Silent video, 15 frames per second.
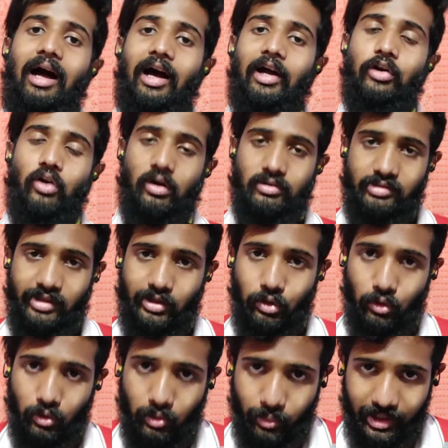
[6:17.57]

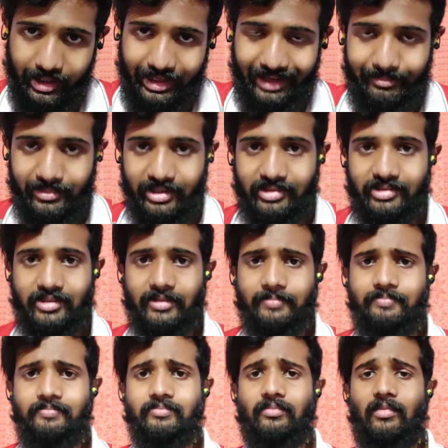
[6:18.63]
hydroxychloroquine tablets.
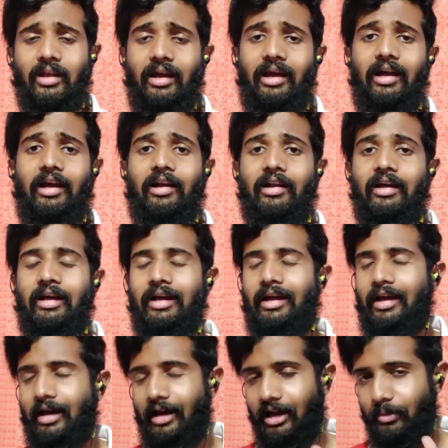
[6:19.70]
And
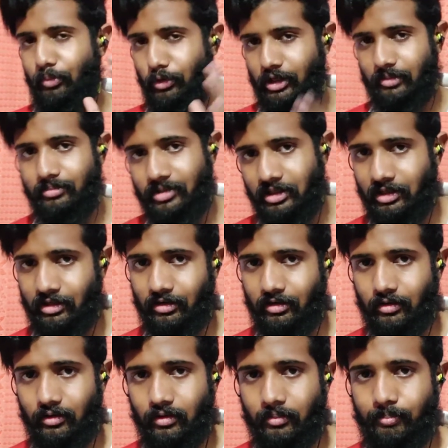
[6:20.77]
I'll put up the
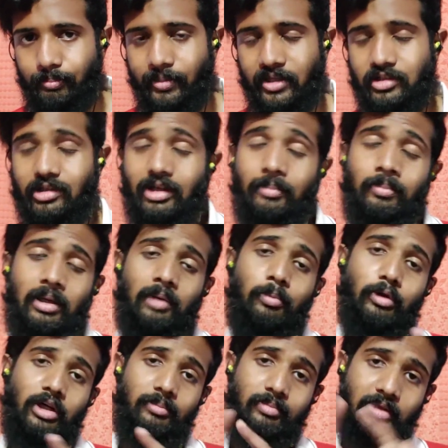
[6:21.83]
picture up, I'll
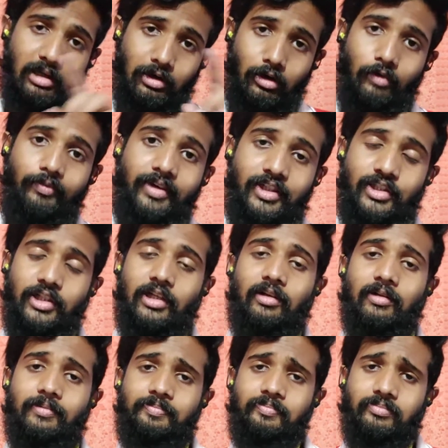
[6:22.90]
put up the
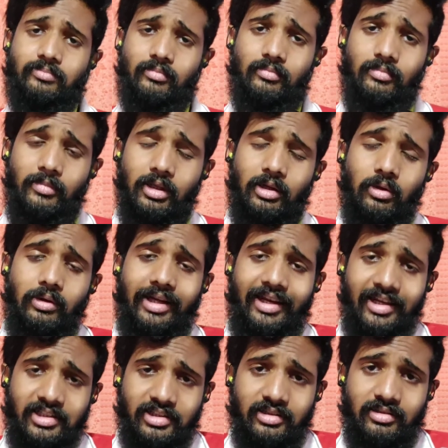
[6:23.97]
official
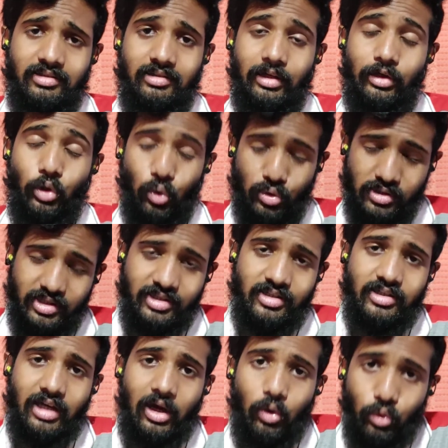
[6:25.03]
directions, the dosage,
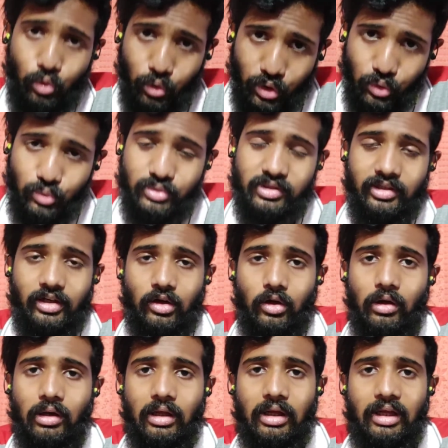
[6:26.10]
how to use it and
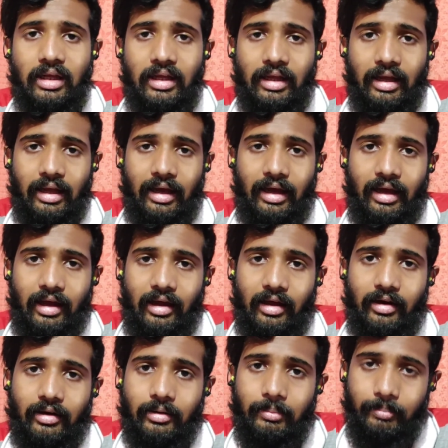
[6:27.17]
all.
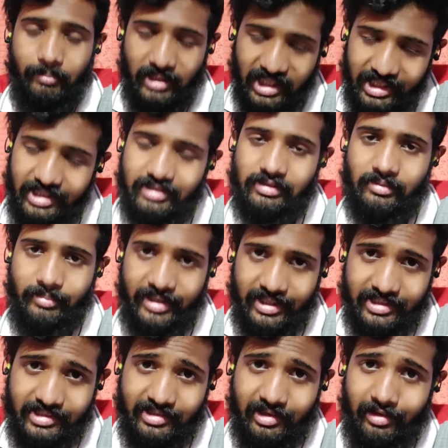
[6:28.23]
And please be
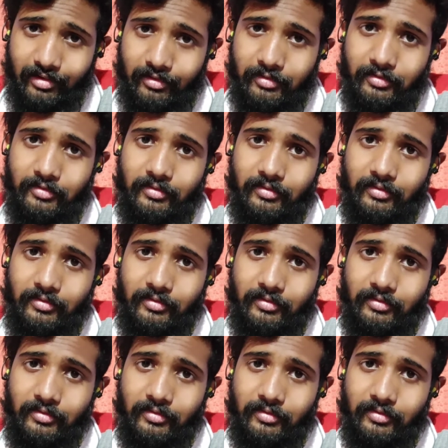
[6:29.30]
safe,